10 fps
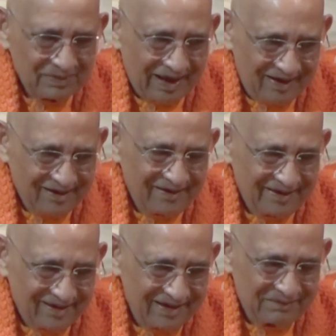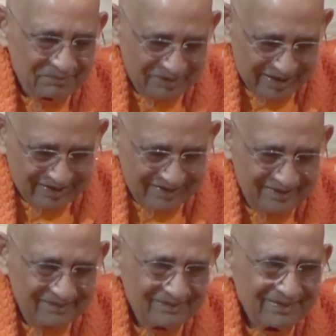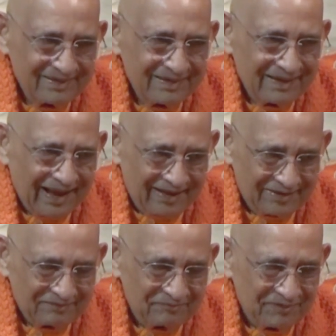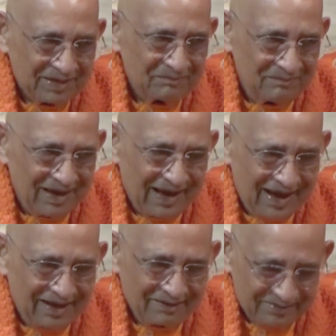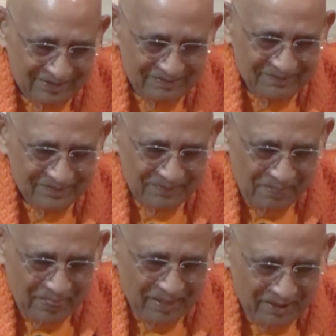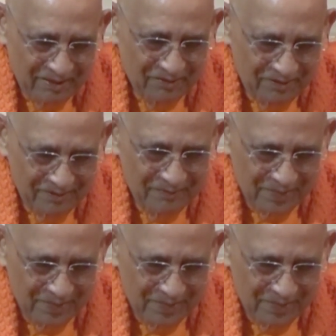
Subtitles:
Allegorically put it, as if with mala, your